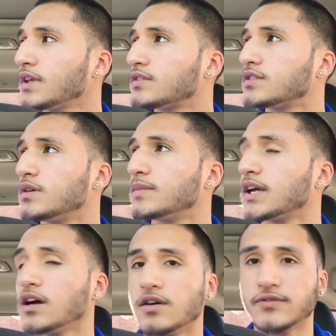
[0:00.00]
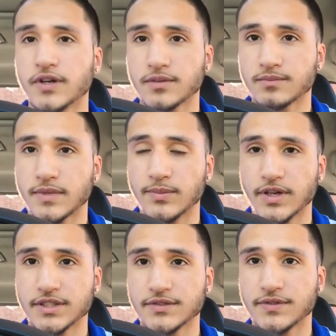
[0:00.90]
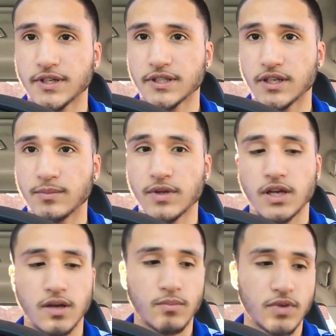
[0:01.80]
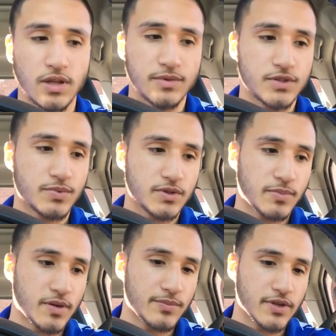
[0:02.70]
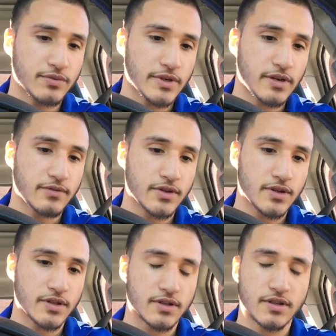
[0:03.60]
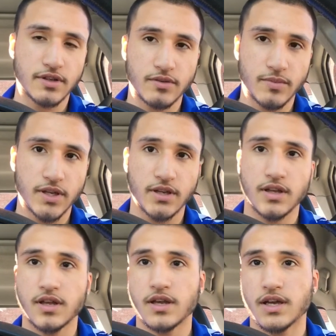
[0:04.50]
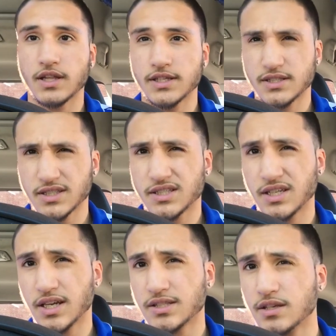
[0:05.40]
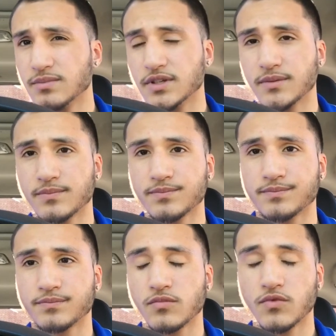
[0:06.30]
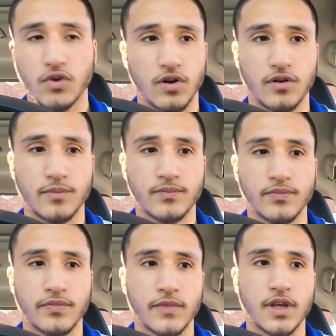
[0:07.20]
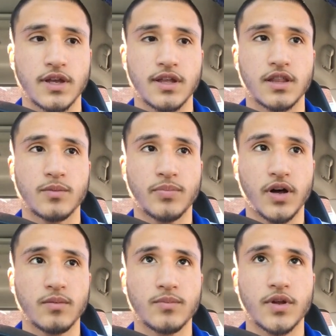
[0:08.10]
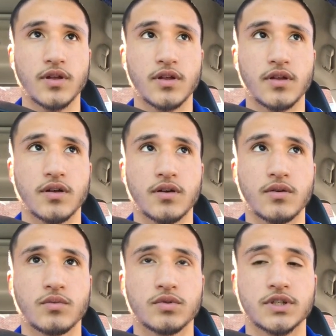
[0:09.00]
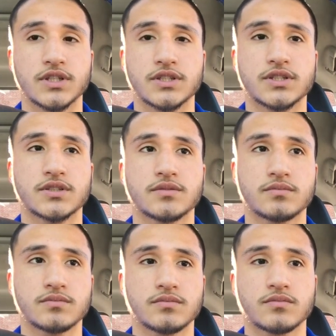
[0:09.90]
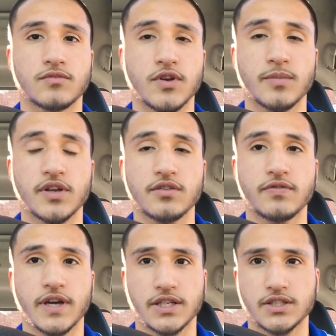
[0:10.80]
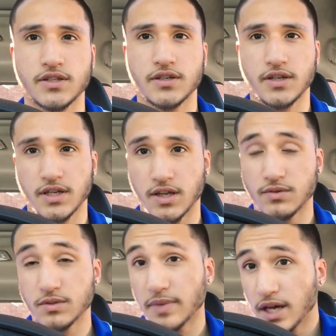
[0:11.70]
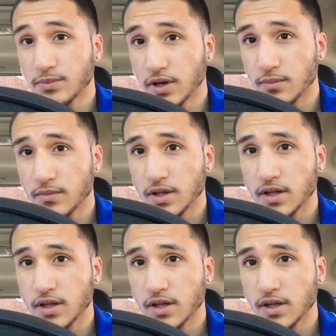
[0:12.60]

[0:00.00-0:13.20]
So I'm like, oh fuck, my brakes are fucked up, but let me just put the pump in, whatever, and you know what I mean, at least succeed at something. Wrong. The pump was remanufactured and it was a bad pump.